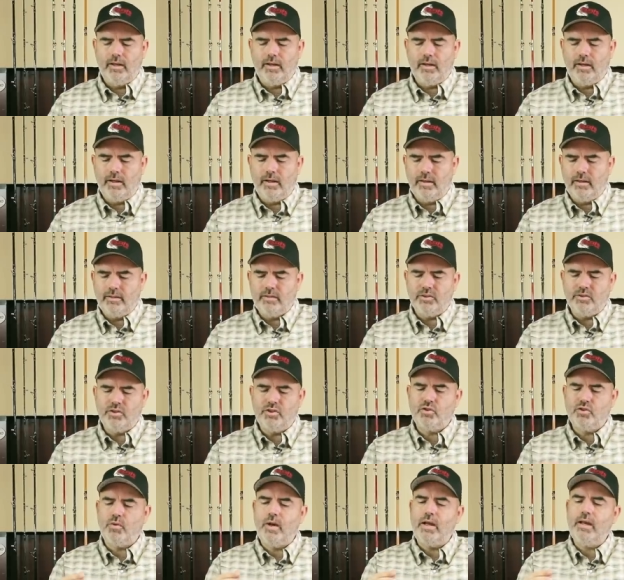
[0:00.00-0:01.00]
Uh, it's a
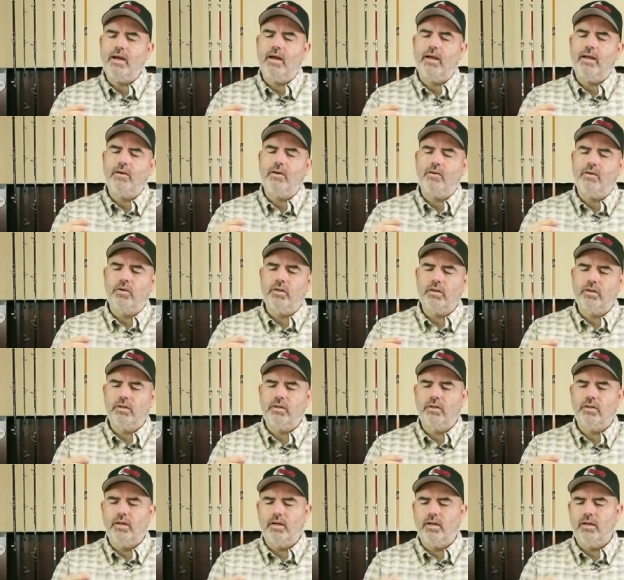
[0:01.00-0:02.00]
straight eye hook,
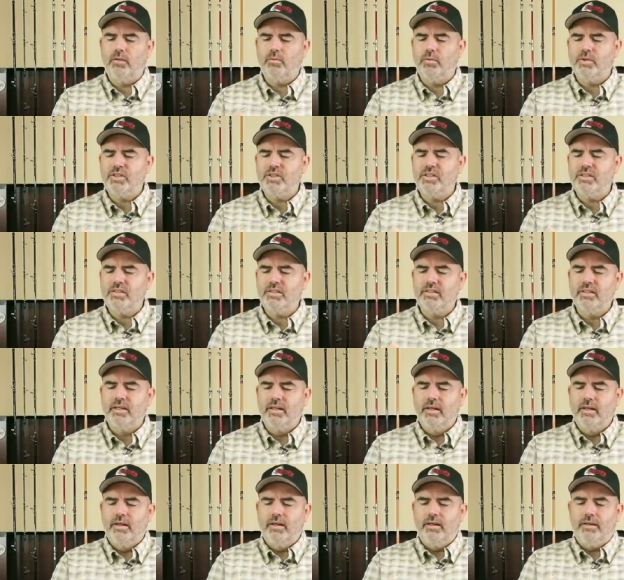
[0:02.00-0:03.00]
uh, which is
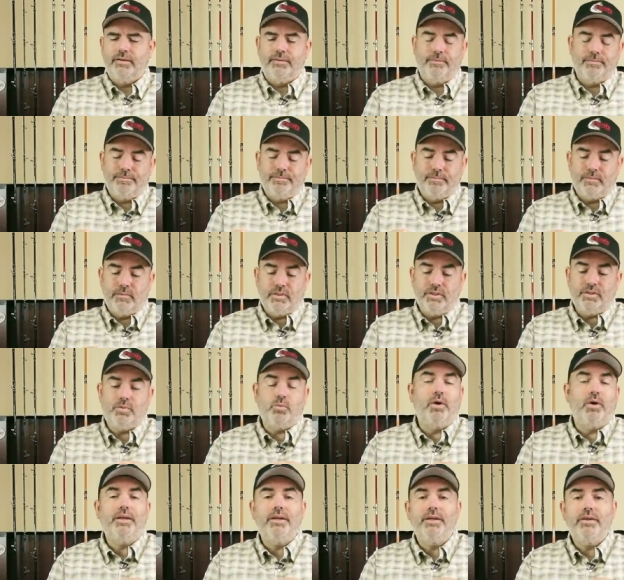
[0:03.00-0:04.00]
just
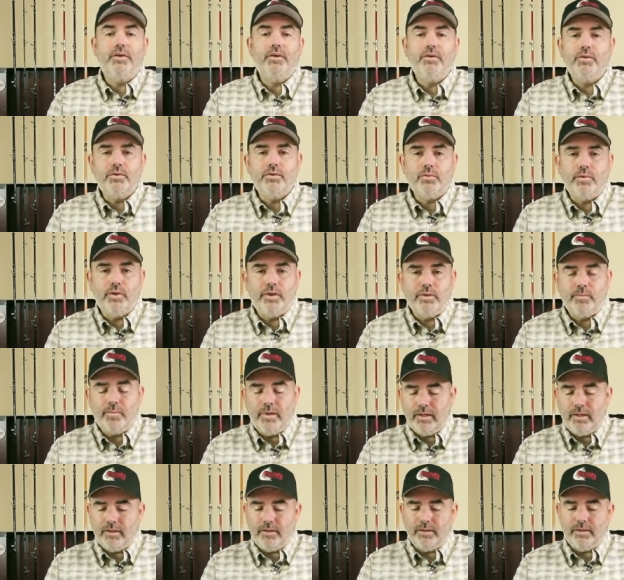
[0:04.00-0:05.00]
what you use when you're
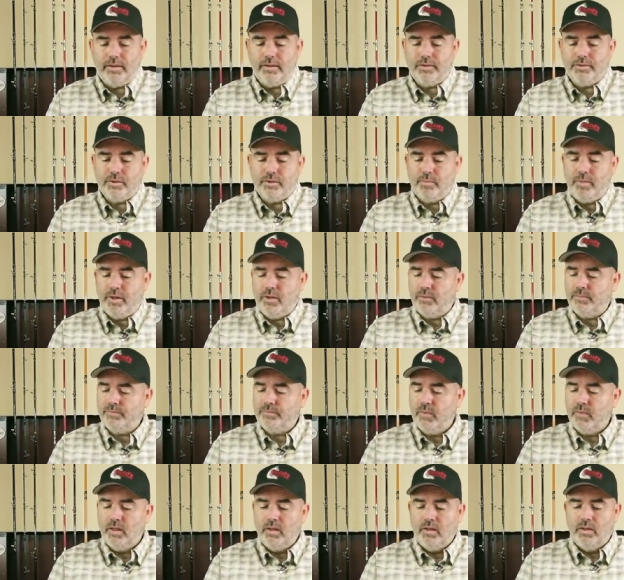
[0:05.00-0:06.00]
making a clouser minnow.
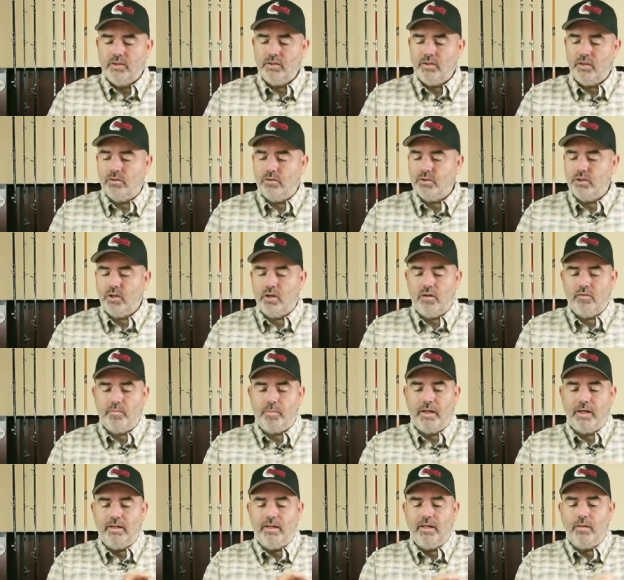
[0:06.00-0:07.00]
So start
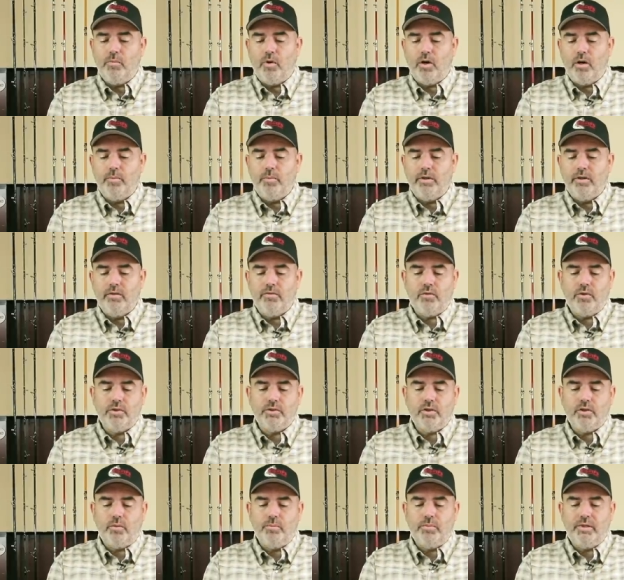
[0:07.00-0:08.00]
off by debarbing. Of
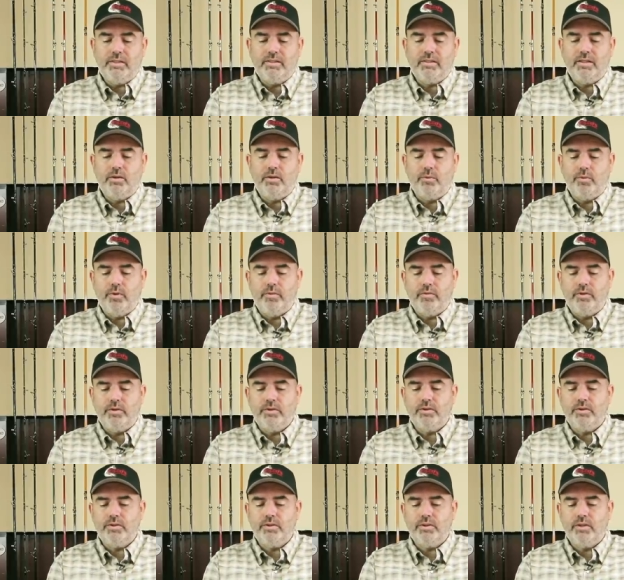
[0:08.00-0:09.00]
course, all BC
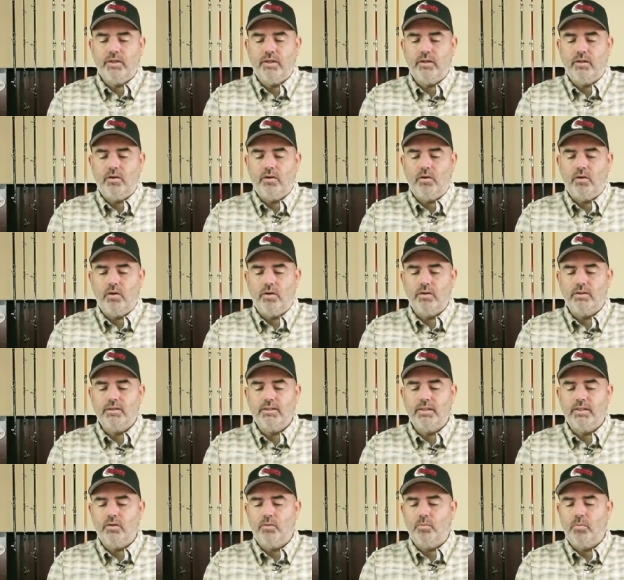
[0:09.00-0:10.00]
rivers uh, are
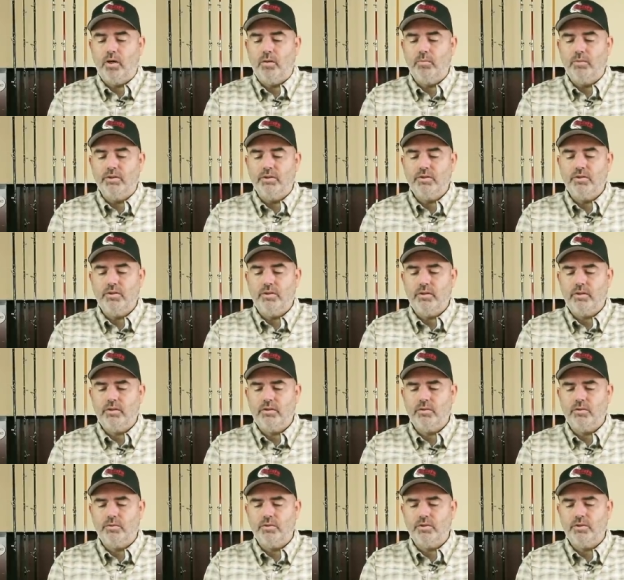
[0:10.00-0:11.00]
single barbless hook,
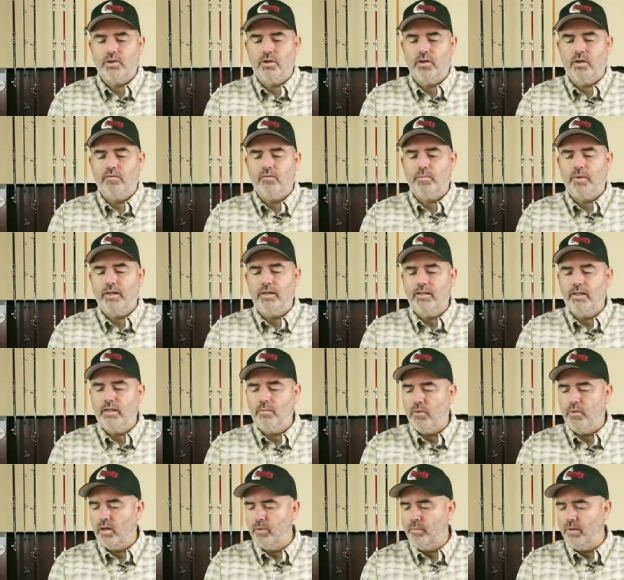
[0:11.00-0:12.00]
so we'll start off by
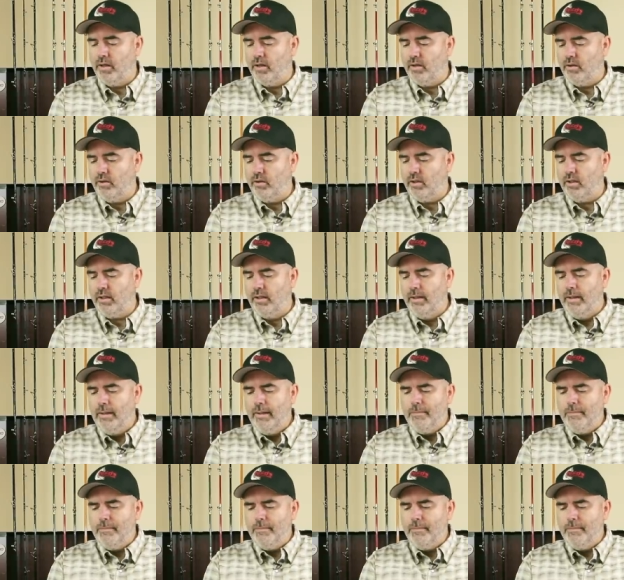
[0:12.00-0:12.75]
debarbing our hook.